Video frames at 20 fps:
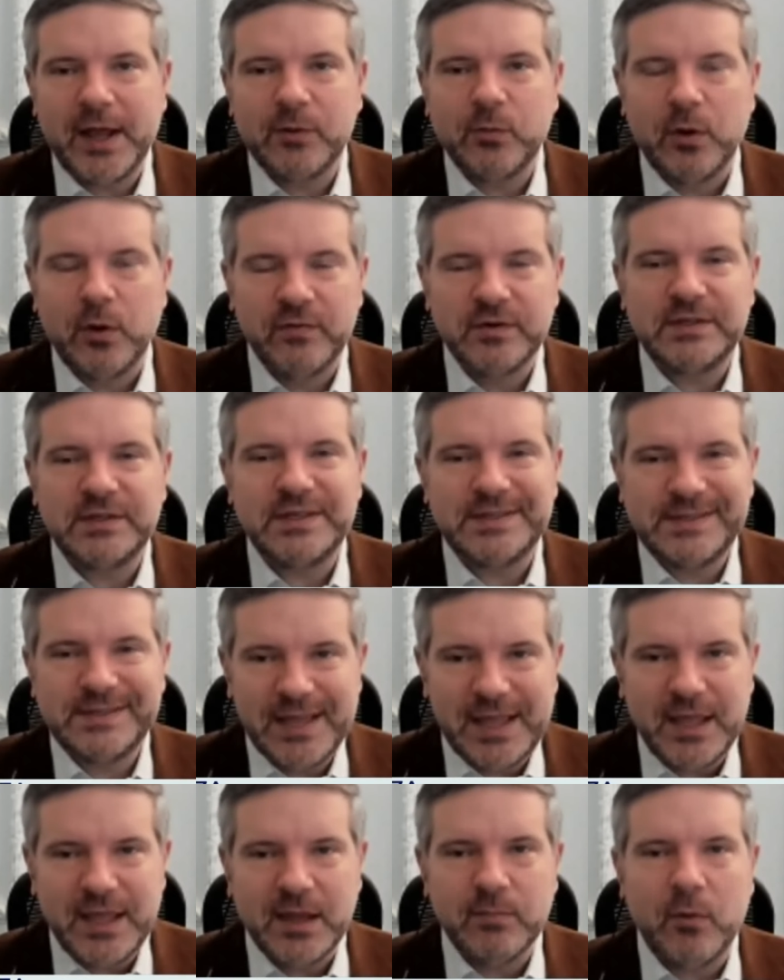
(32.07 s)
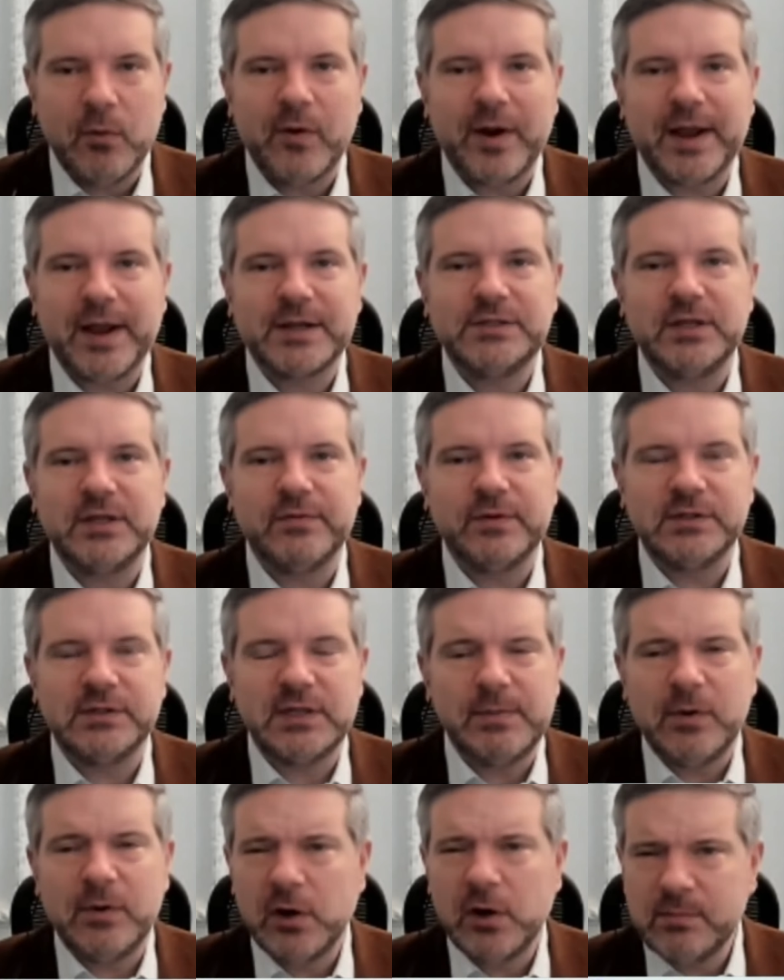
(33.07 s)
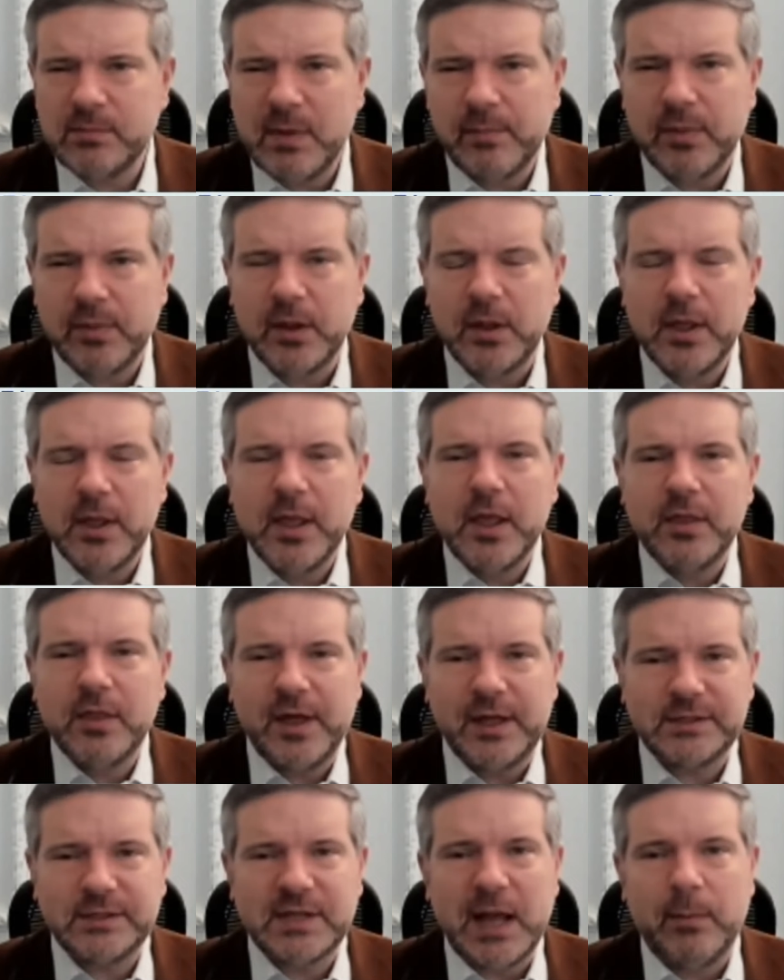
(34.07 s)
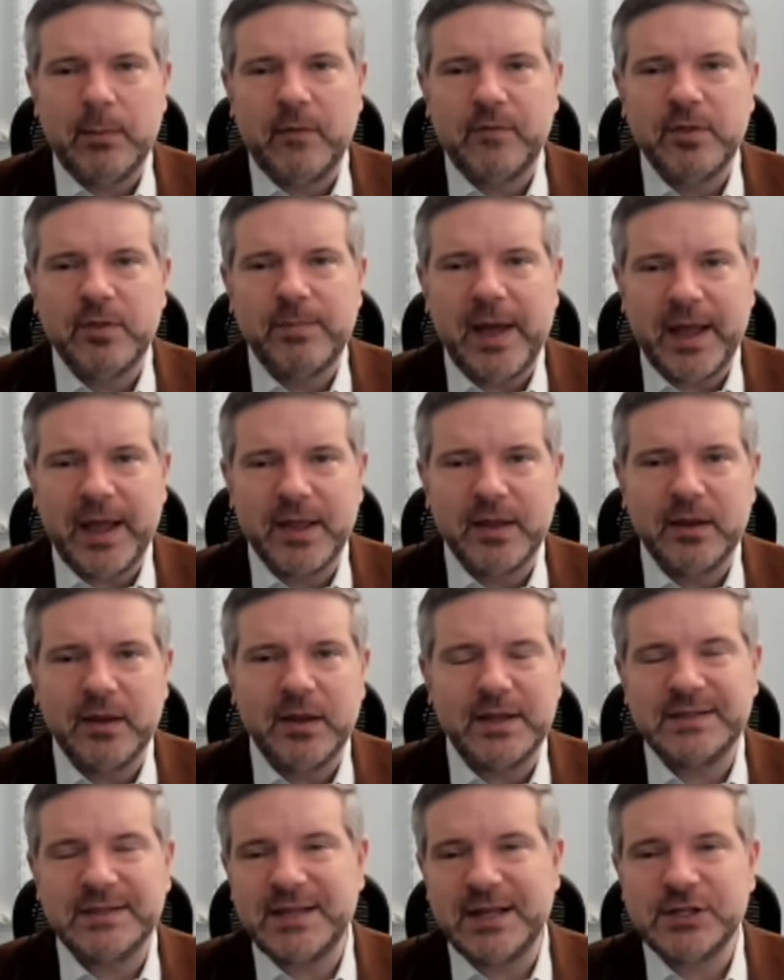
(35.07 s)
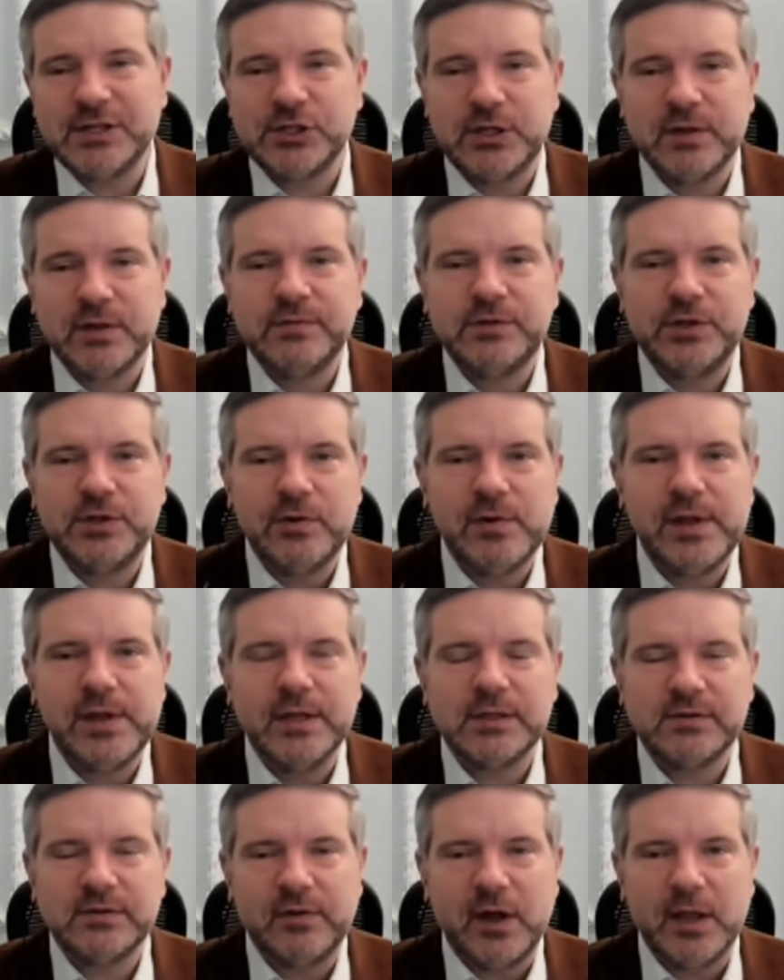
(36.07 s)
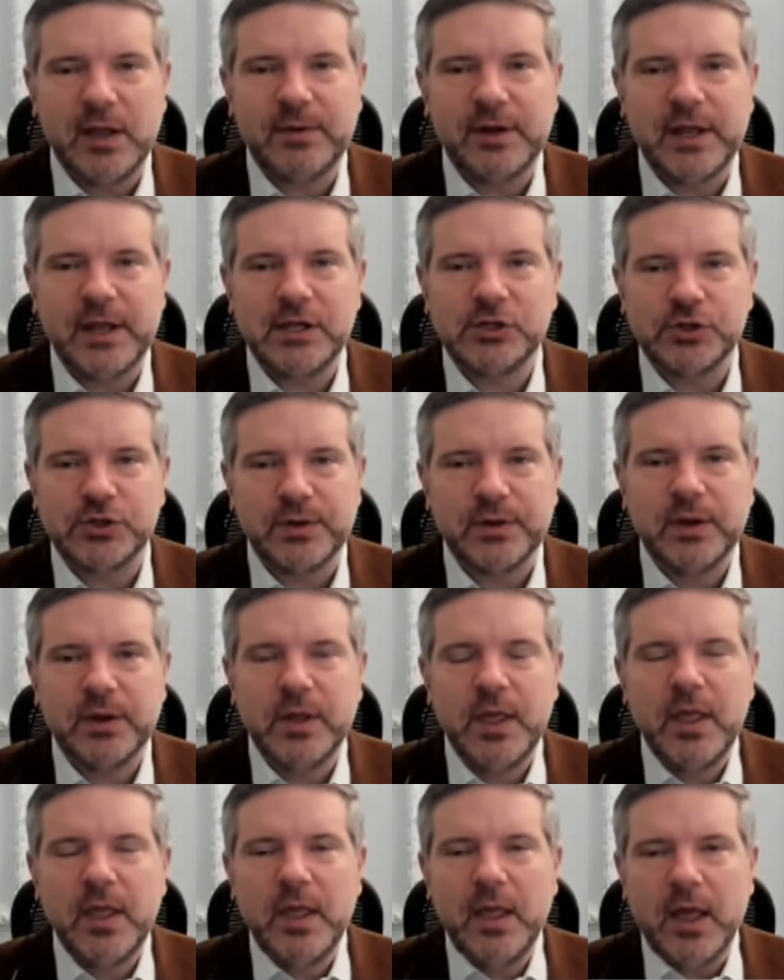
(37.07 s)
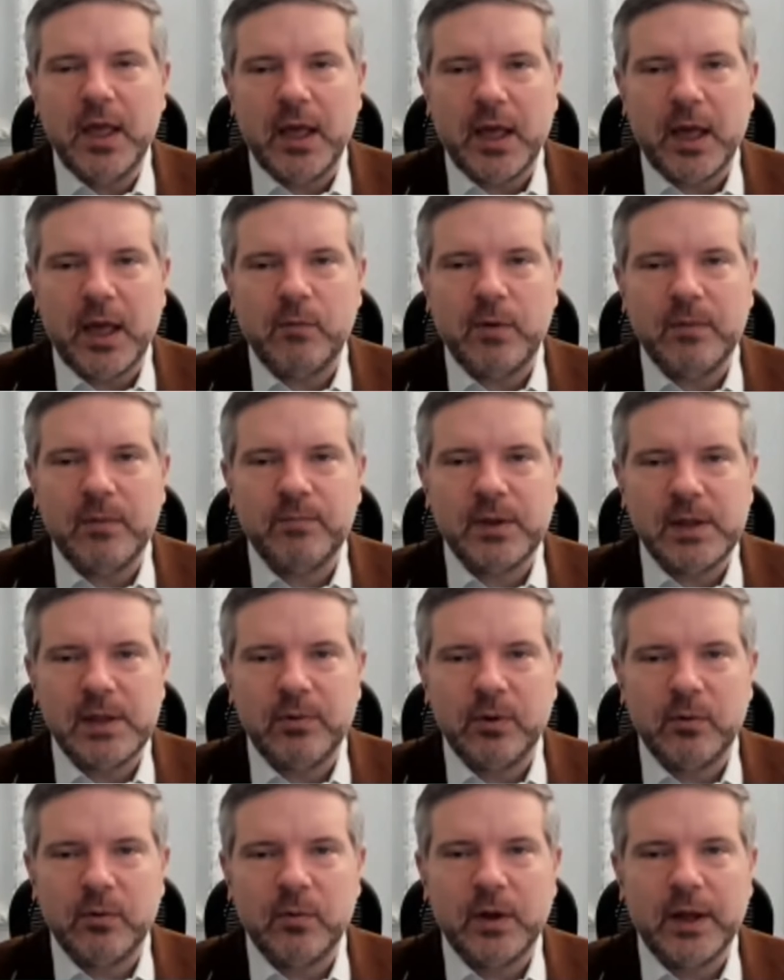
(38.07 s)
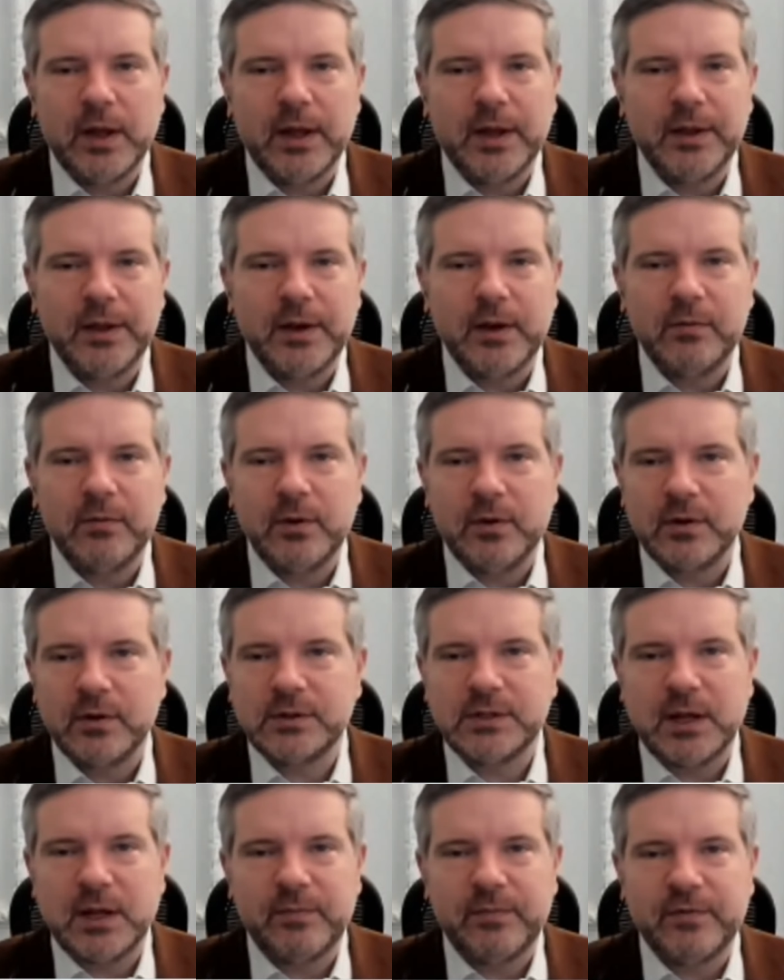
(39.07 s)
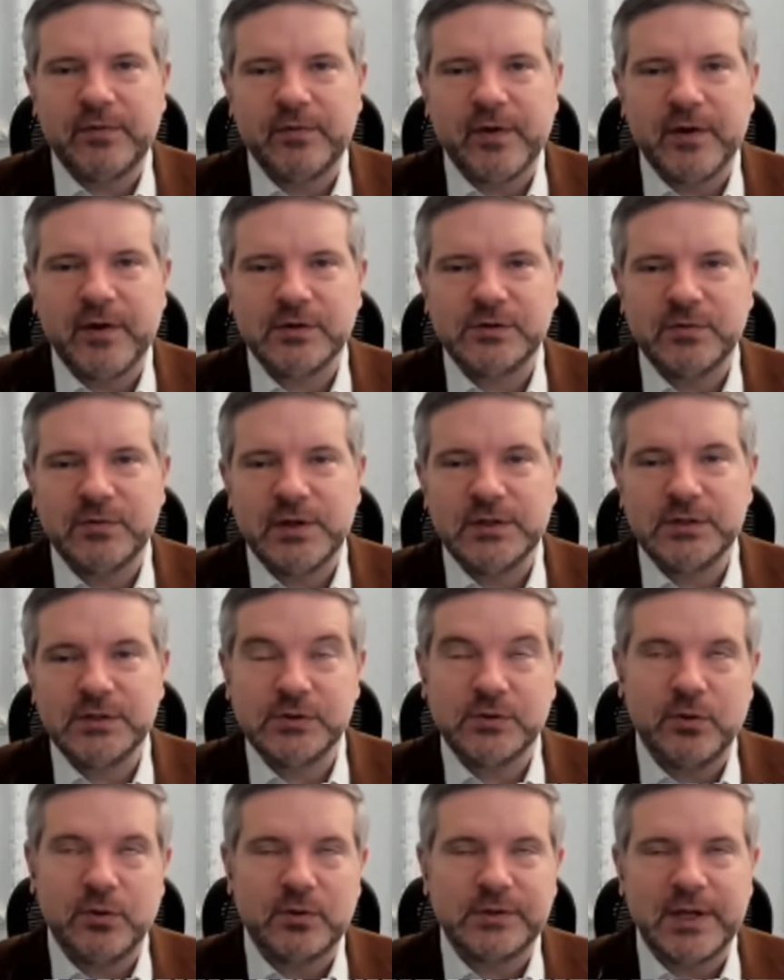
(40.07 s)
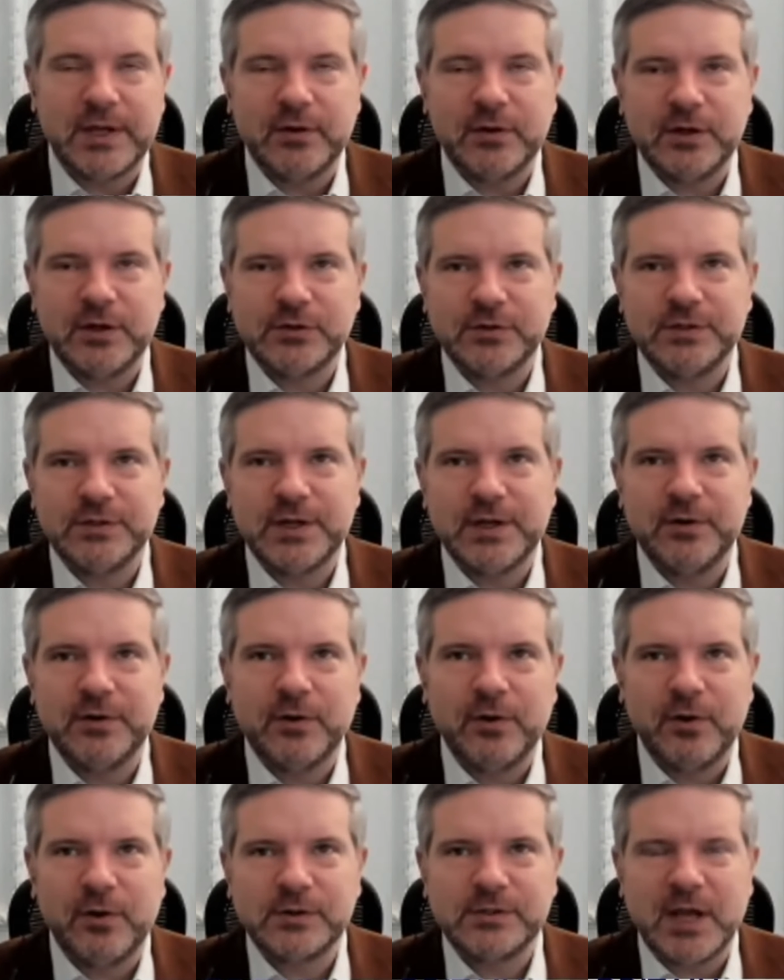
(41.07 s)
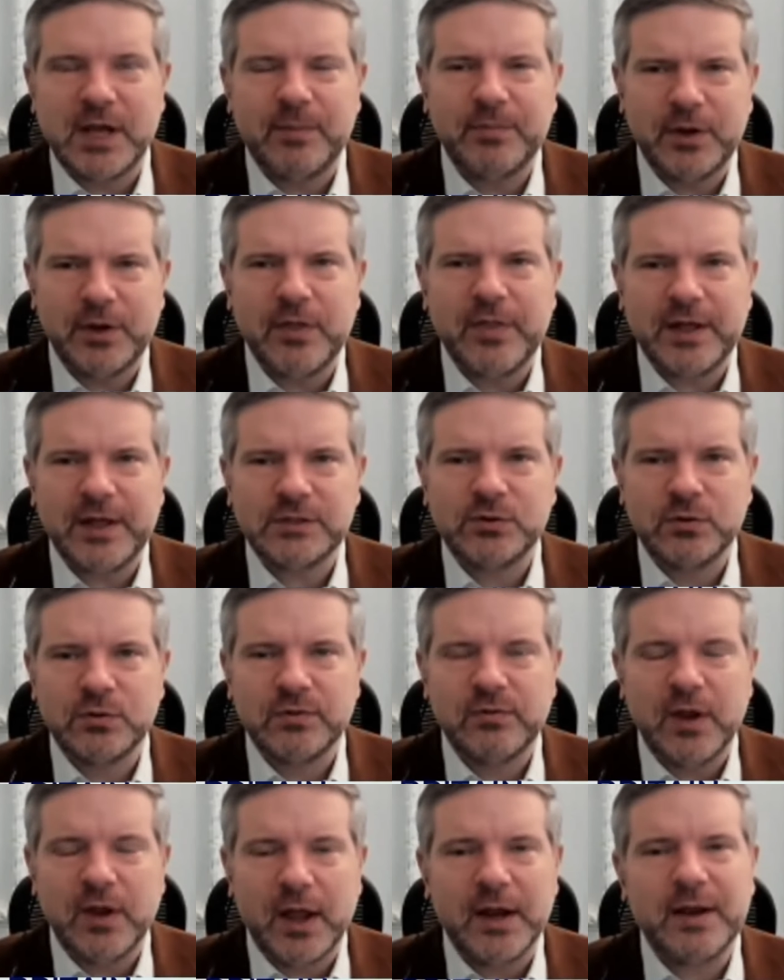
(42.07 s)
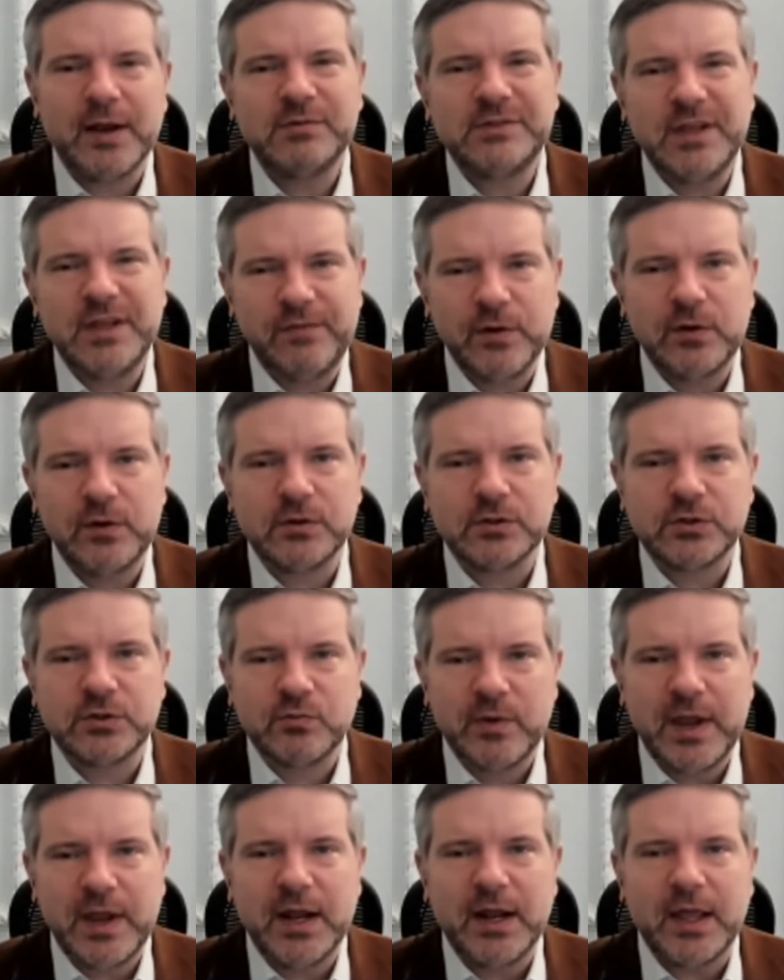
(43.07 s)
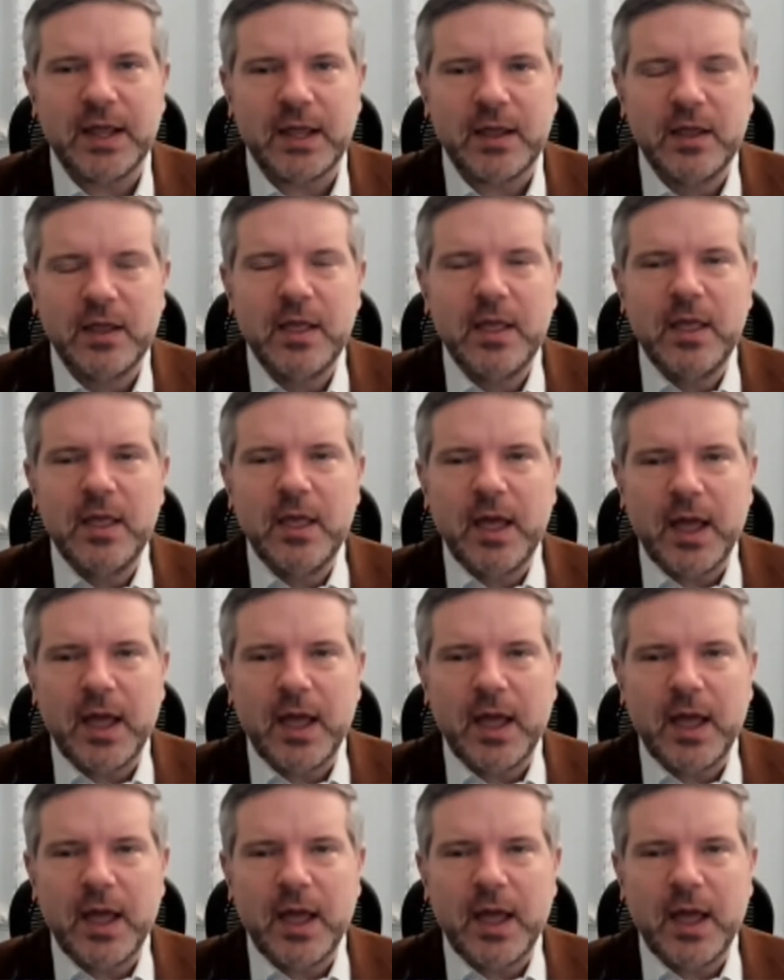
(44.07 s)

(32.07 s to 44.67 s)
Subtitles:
hand, we're obviously seeing more activity, but you've got to remember that's come off the back essentially of 2 years of hibernation when people were, locked up for various reasons. Locked down, I should say, not locked up, but, that sort of line. It was difficult to really